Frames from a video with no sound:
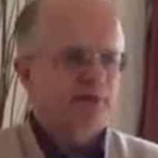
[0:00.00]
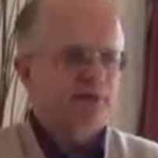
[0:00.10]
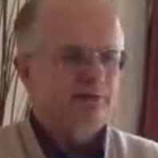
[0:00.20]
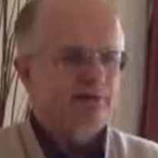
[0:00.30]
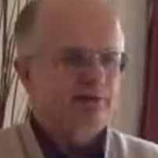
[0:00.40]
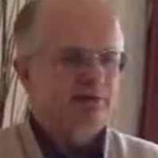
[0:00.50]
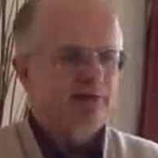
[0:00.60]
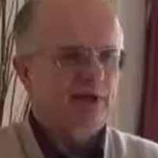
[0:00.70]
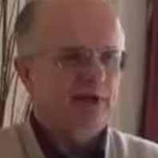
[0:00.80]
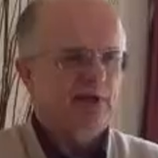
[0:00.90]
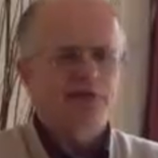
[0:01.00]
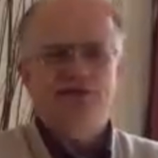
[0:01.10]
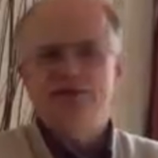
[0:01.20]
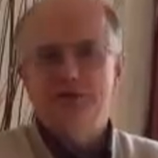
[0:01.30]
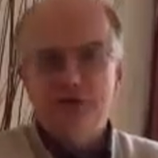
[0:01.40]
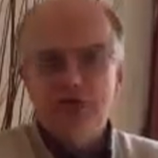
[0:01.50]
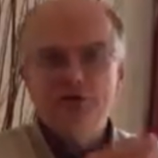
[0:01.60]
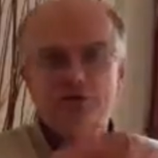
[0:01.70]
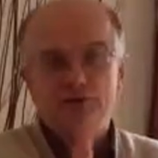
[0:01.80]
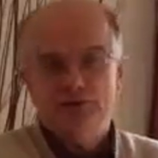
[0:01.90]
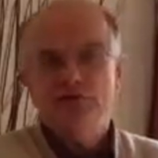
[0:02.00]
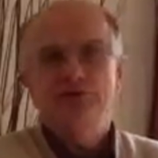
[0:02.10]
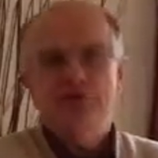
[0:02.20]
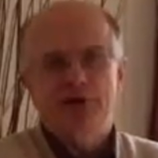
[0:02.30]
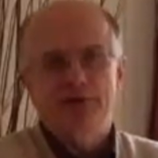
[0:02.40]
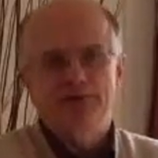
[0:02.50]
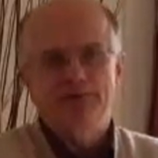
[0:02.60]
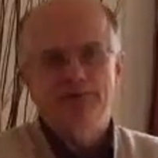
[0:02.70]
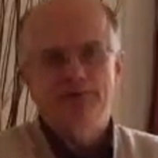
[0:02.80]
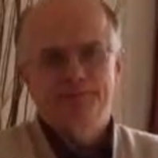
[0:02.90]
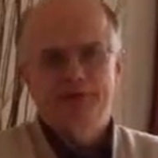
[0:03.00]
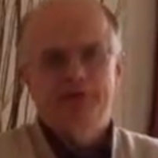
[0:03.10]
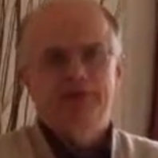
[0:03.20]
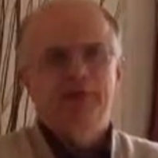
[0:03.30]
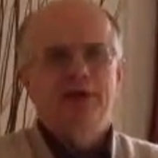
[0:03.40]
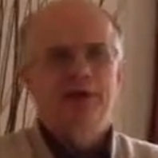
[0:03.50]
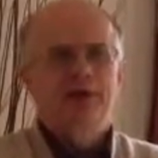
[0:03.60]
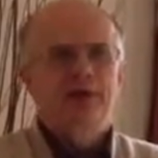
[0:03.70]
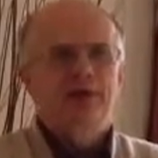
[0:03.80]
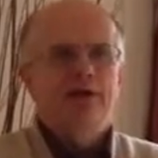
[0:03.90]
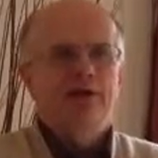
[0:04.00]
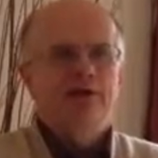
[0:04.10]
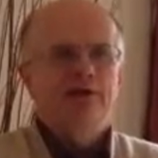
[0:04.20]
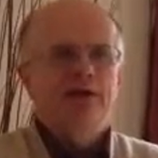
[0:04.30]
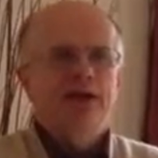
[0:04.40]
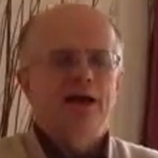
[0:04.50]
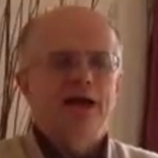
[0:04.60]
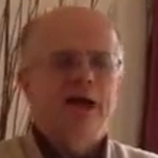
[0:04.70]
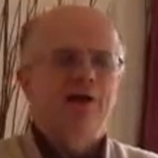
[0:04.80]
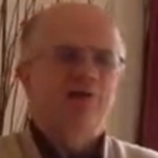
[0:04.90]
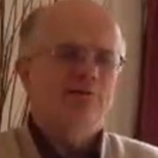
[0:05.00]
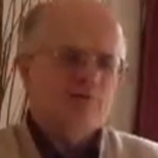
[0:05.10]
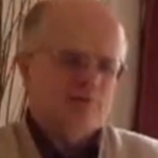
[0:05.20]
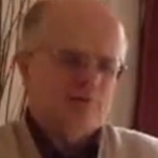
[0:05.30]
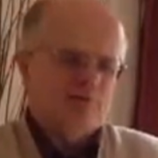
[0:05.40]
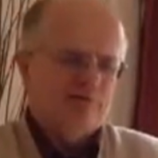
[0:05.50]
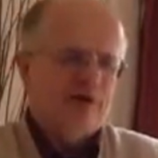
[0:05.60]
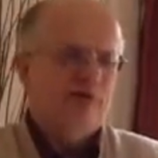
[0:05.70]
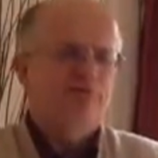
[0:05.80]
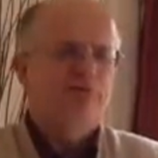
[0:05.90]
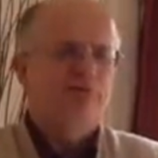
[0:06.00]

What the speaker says: that had this dangerous cliff on it, how far from the